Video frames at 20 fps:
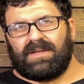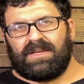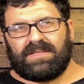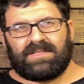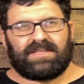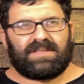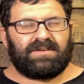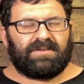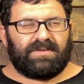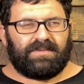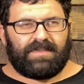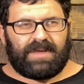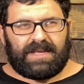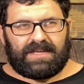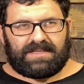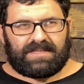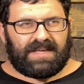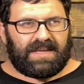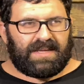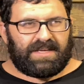easier to
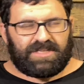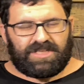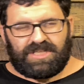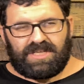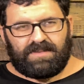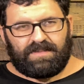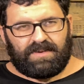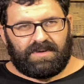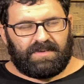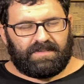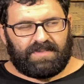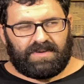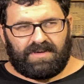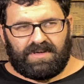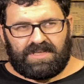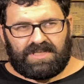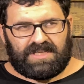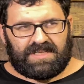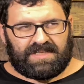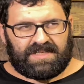maintain, cheaper to
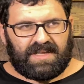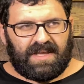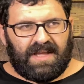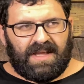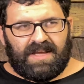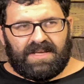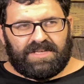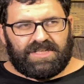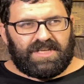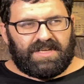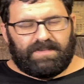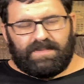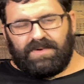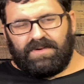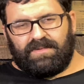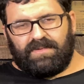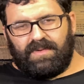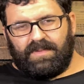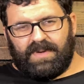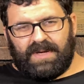purchase,
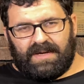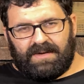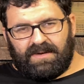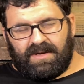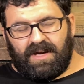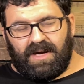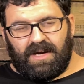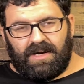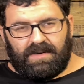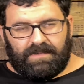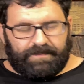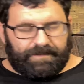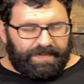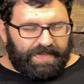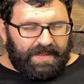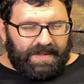cheaper to repair car.